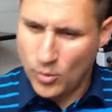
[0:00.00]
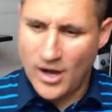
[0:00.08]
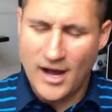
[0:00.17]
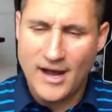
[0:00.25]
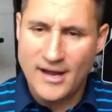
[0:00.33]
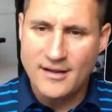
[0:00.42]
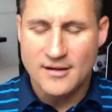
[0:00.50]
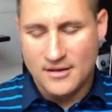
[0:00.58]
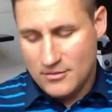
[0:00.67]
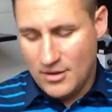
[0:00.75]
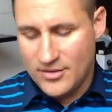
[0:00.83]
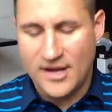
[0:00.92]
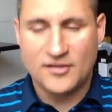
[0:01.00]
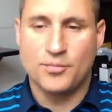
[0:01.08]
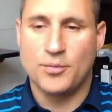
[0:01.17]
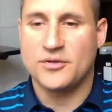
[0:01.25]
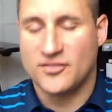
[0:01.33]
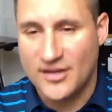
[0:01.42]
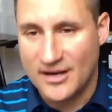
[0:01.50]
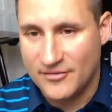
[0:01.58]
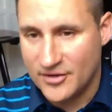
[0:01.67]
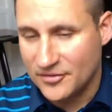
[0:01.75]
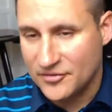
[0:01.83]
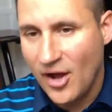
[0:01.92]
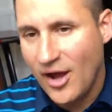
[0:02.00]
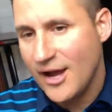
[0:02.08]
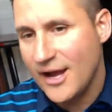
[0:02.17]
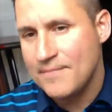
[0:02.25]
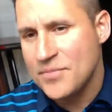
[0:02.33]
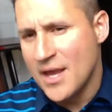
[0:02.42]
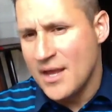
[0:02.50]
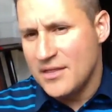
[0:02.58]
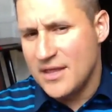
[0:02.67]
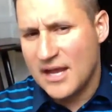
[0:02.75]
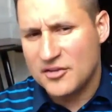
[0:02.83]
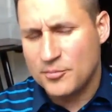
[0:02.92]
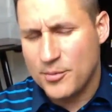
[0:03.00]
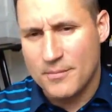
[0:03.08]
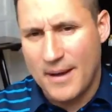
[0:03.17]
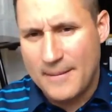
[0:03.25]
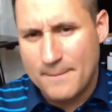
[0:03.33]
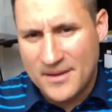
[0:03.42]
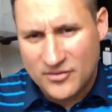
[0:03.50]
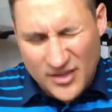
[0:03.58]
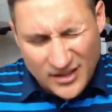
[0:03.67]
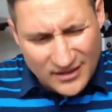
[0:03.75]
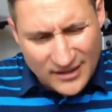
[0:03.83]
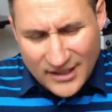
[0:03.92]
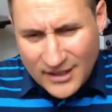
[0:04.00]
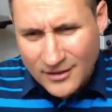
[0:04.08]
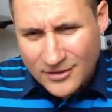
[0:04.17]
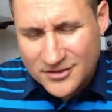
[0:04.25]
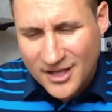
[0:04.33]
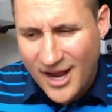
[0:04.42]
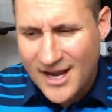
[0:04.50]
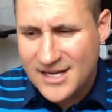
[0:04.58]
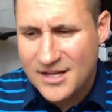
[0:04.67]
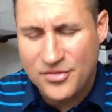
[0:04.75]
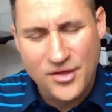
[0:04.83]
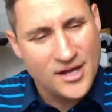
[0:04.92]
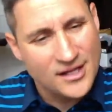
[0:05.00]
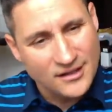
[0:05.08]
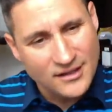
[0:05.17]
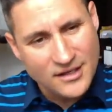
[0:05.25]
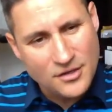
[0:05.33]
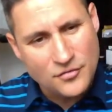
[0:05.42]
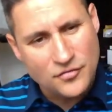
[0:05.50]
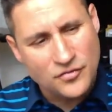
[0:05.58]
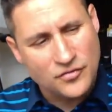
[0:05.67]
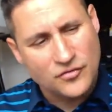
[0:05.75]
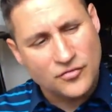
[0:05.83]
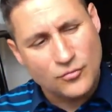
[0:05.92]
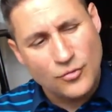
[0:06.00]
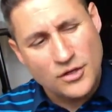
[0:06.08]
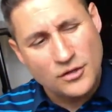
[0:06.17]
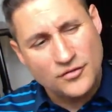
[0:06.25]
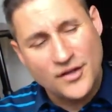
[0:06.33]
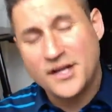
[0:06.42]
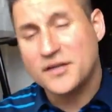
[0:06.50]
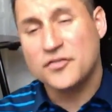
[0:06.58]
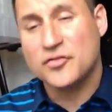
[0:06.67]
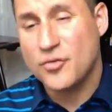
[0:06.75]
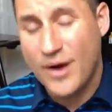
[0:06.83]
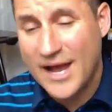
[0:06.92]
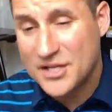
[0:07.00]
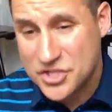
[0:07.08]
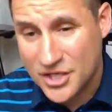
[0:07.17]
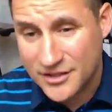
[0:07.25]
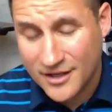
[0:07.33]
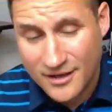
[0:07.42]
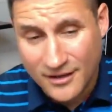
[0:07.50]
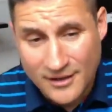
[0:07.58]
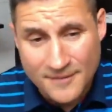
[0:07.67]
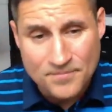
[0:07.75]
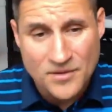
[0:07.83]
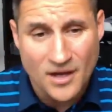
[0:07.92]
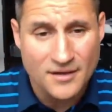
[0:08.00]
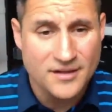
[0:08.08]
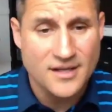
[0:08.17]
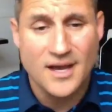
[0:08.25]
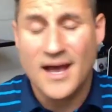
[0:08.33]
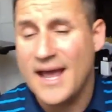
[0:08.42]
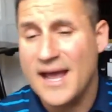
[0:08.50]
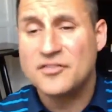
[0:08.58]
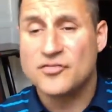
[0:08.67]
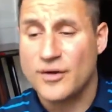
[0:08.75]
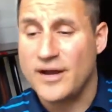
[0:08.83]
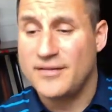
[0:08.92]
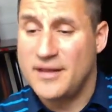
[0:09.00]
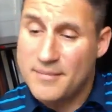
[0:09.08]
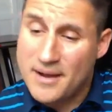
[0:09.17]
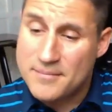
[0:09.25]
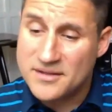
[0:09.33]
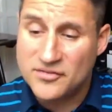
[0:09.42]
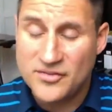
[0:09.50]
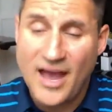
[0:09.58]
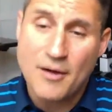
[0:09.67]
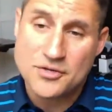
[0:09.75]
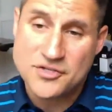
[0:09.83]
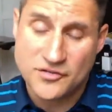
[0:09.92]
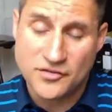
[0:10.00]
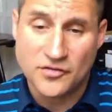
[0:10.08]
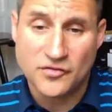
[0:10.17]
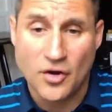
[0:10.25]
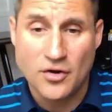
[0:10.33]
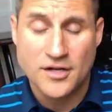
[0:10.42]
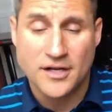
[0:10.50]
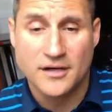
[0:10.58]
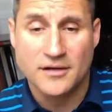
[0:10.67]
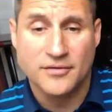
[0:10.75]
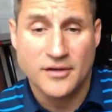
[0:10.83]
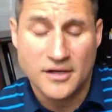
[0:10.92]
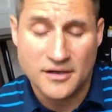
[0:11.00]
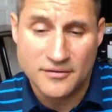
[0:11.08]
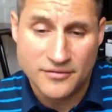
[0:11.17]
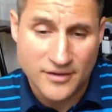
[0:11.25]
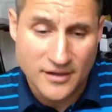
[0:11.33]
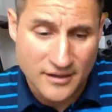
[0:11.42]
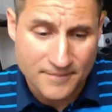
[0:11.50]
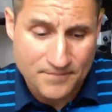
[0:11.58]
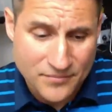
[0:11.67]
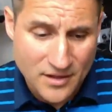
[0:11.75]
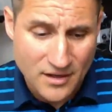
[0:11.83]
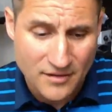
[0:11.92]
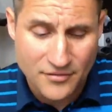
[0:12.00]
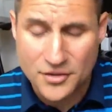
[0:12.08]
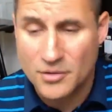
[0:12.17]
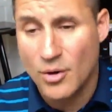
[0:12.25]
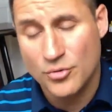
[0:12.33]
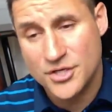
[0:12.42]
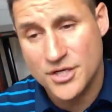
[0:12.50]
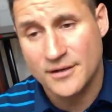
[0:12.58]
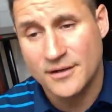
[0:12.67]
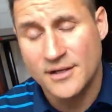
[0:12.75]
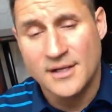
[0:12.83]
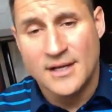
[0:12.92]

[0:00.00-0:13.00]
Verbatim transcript: Why? Well, the expert doesn't have enough time. The expert might miss a little tiny thing, a little what looks like a scratch on the on the uh, X-ray. They might miss that, which is the starting of of um, of a pneumonia.